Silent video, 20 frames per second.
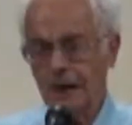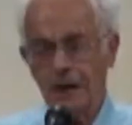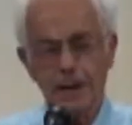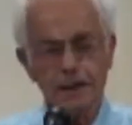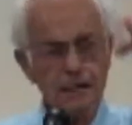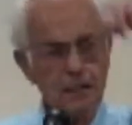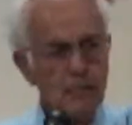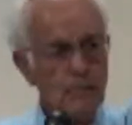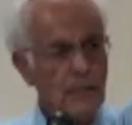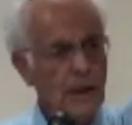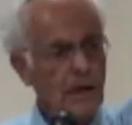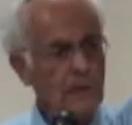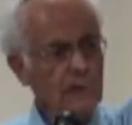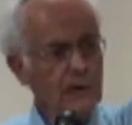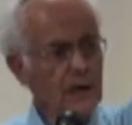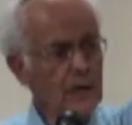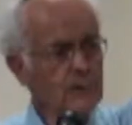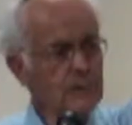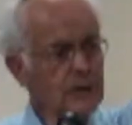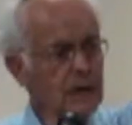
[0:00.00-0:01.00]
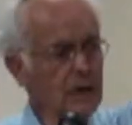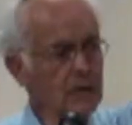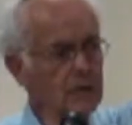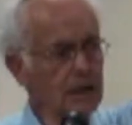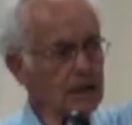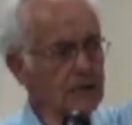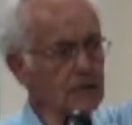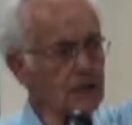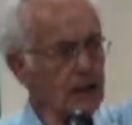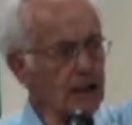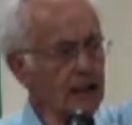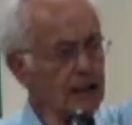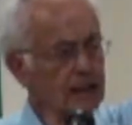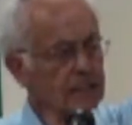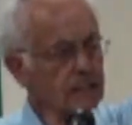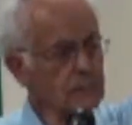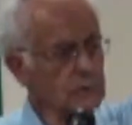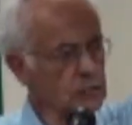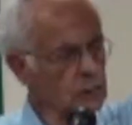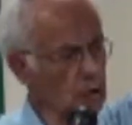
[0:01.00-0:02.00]
And above Abraham I
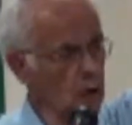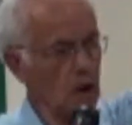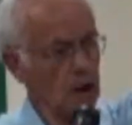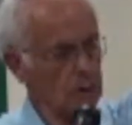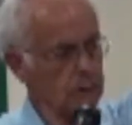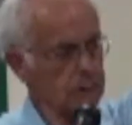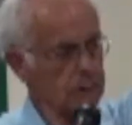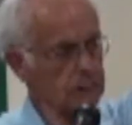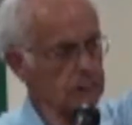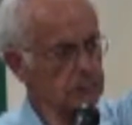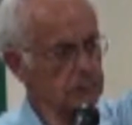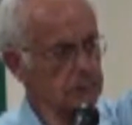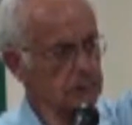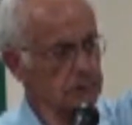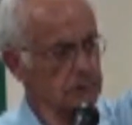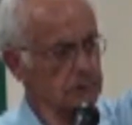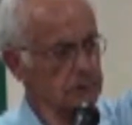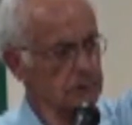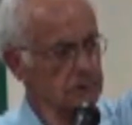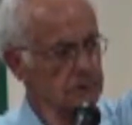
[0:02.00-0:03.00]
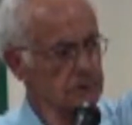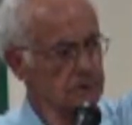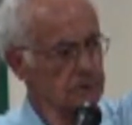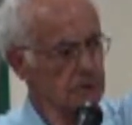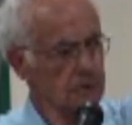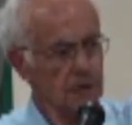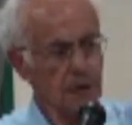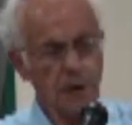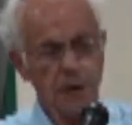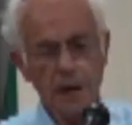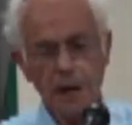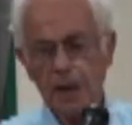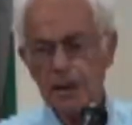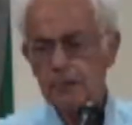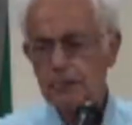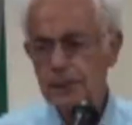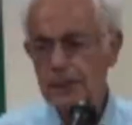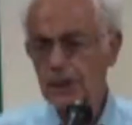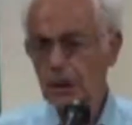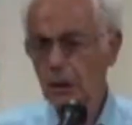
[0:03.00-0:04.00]
write, God.
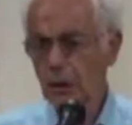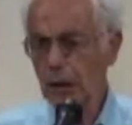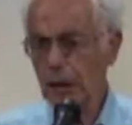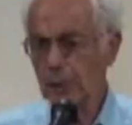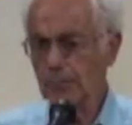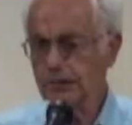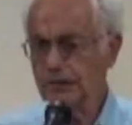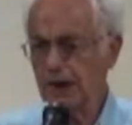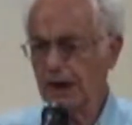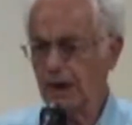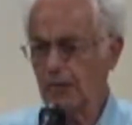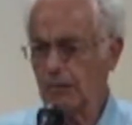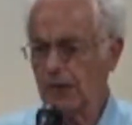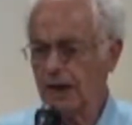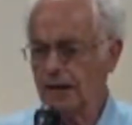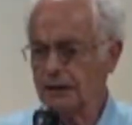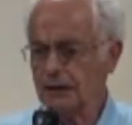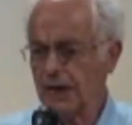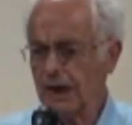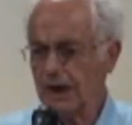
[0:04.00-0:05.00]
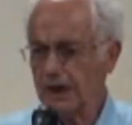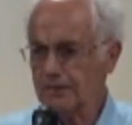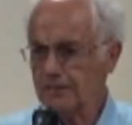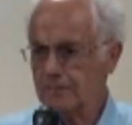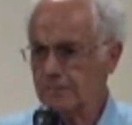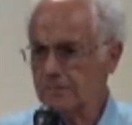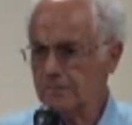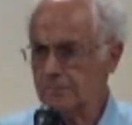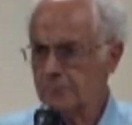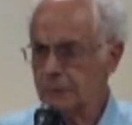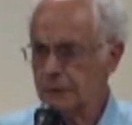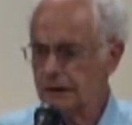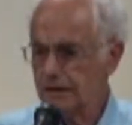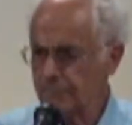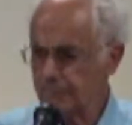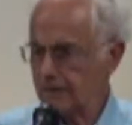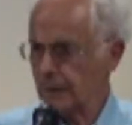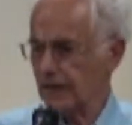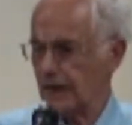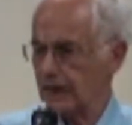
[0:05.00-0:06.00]
And below Abraham I write,
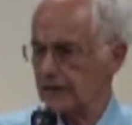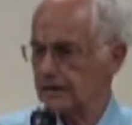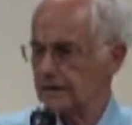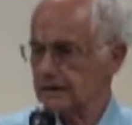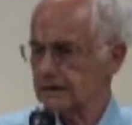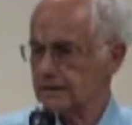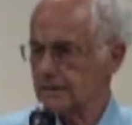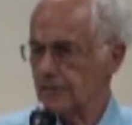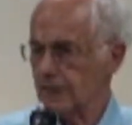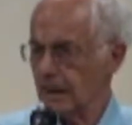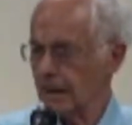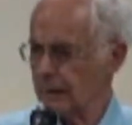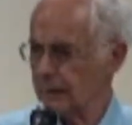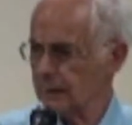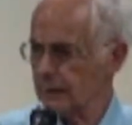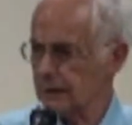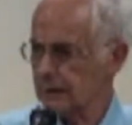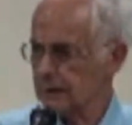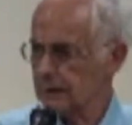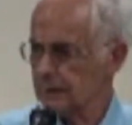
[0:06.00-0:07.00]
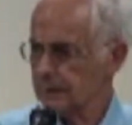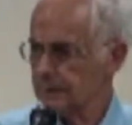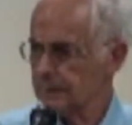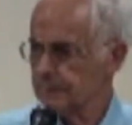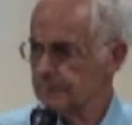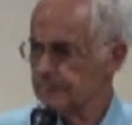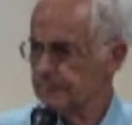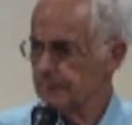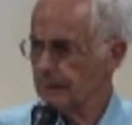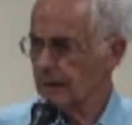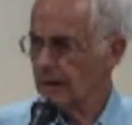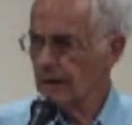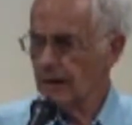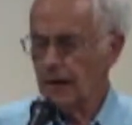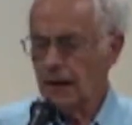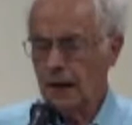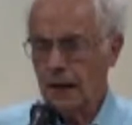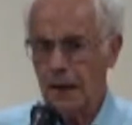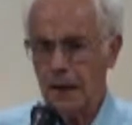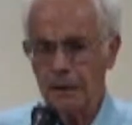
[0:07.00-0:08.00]
Yitzchak, Isaac.
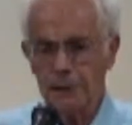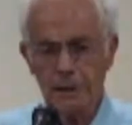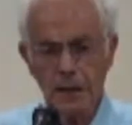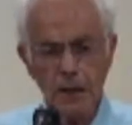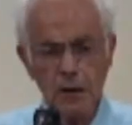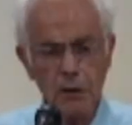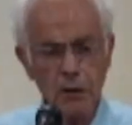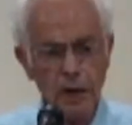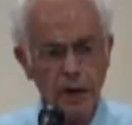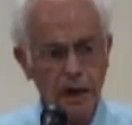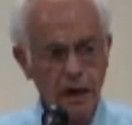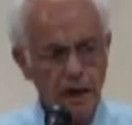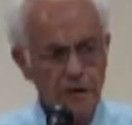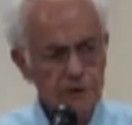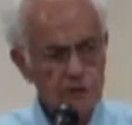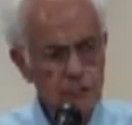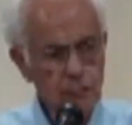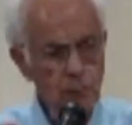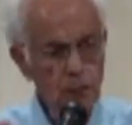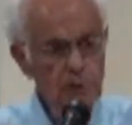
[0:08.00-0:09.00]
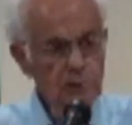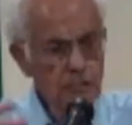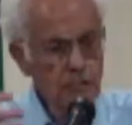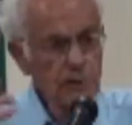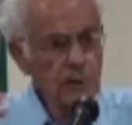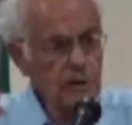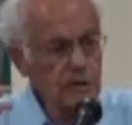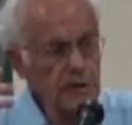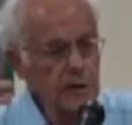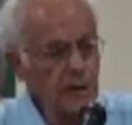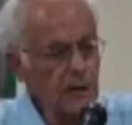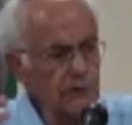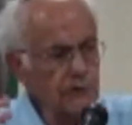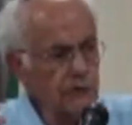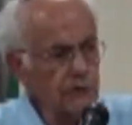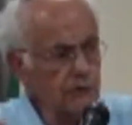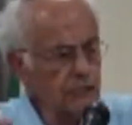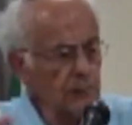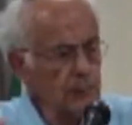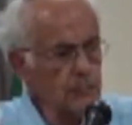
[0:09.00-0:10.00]
And now I ask, what is the
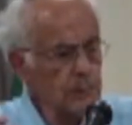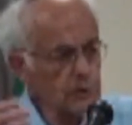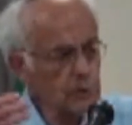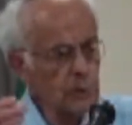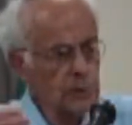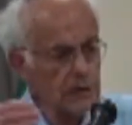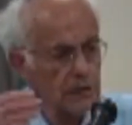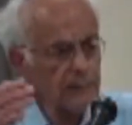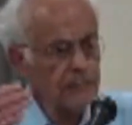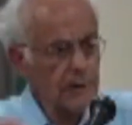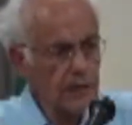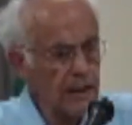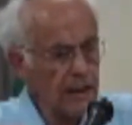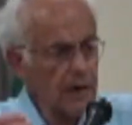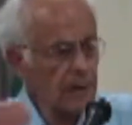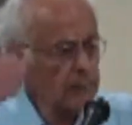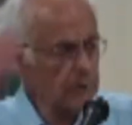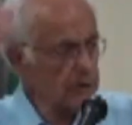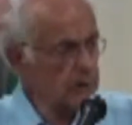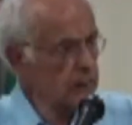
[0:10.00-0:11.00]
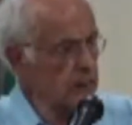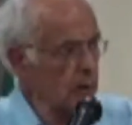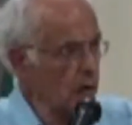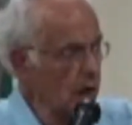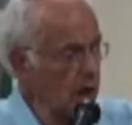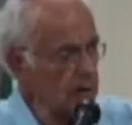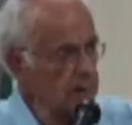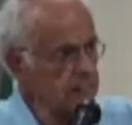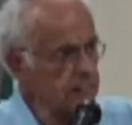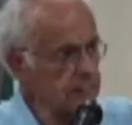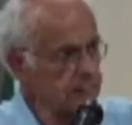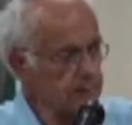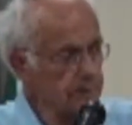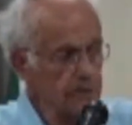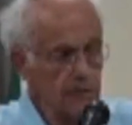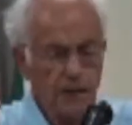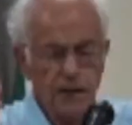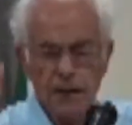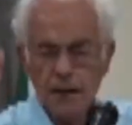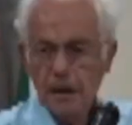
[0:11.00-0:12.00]
relationship between Abraham and God?
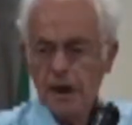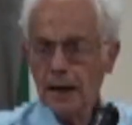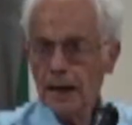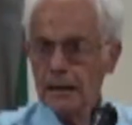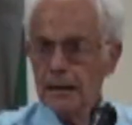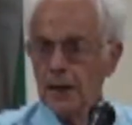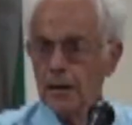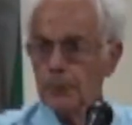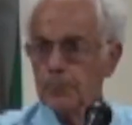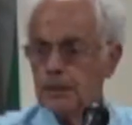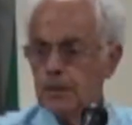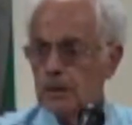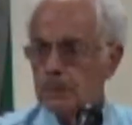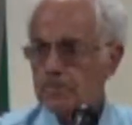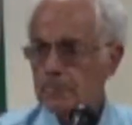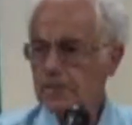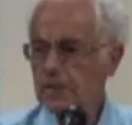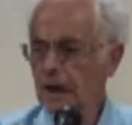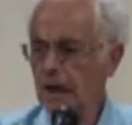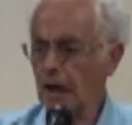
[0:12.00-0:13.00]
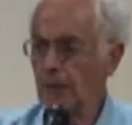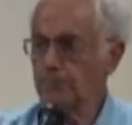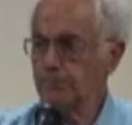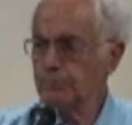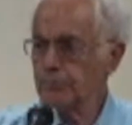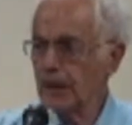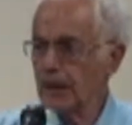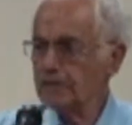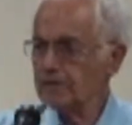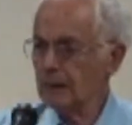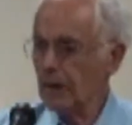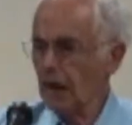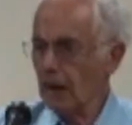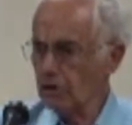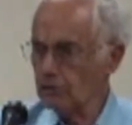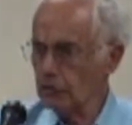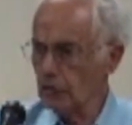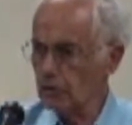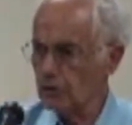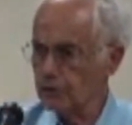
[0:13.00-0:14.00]
And I put an upright
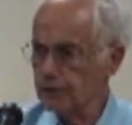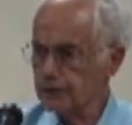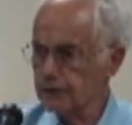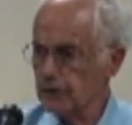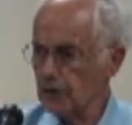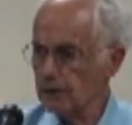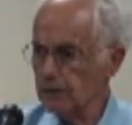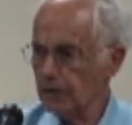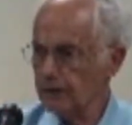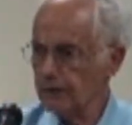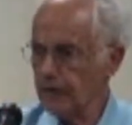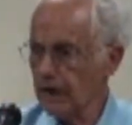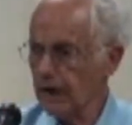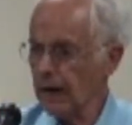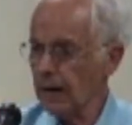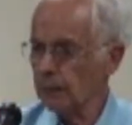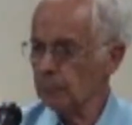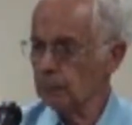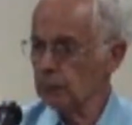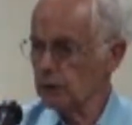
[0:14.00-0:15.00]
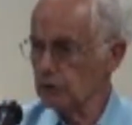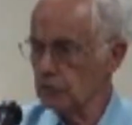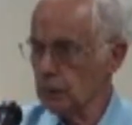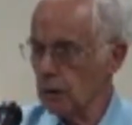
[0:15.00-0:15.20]
arrow from Abraham to